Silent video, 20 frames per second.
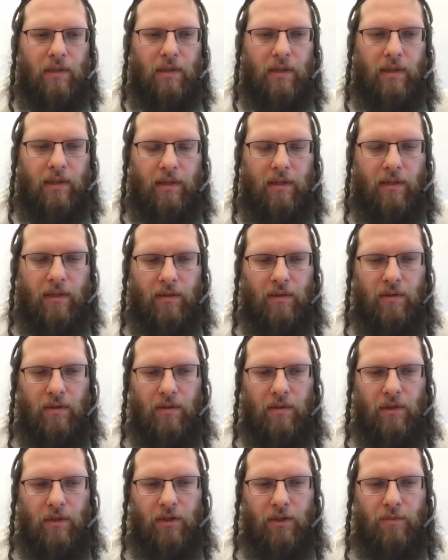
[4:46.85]
and then
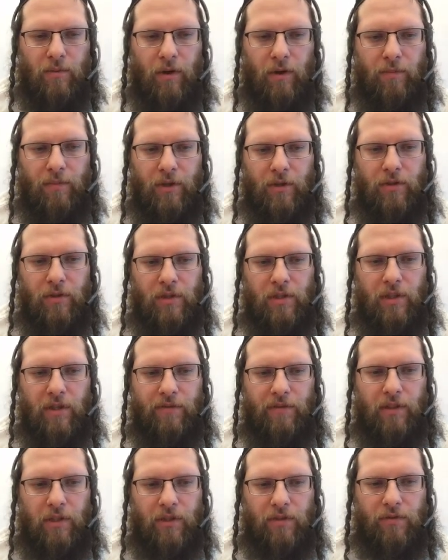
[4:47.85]
this parameter is
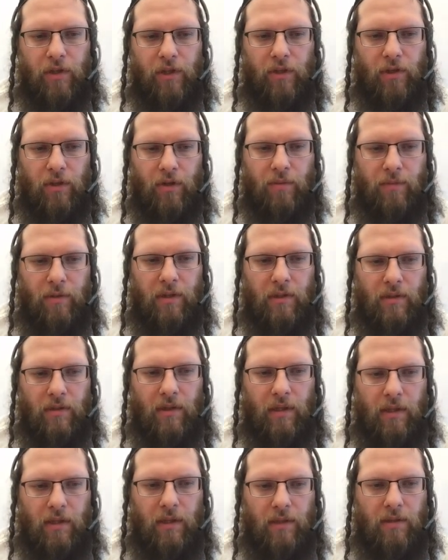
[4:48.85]
given as right argument,
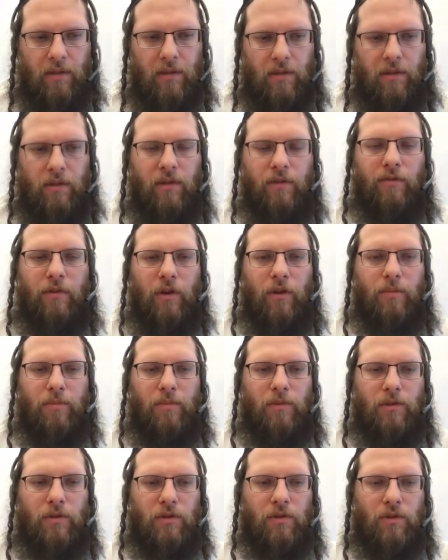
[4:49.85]
and the
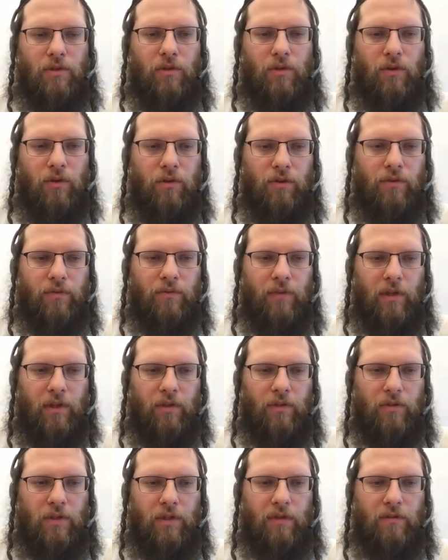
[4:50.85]
variable's current
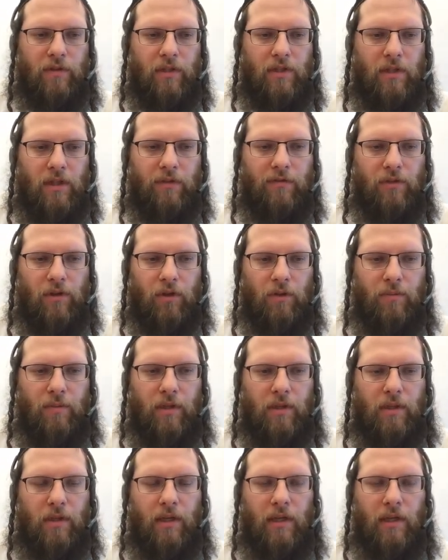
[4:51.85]
value is given as left argument,